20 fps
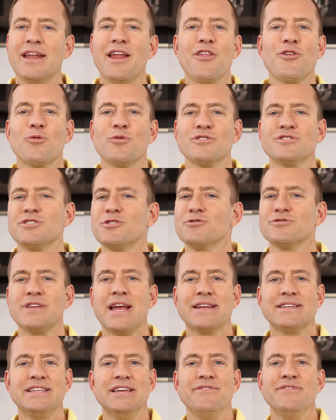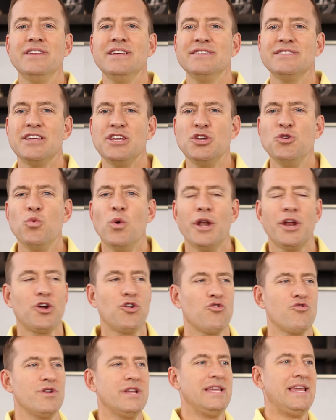In other words, there's activities that you want to
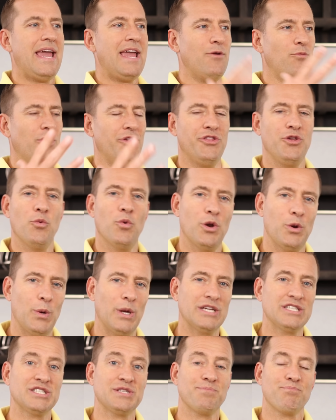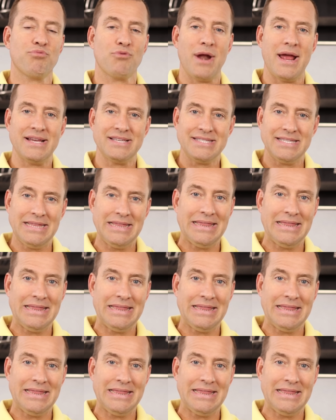create with, you want to express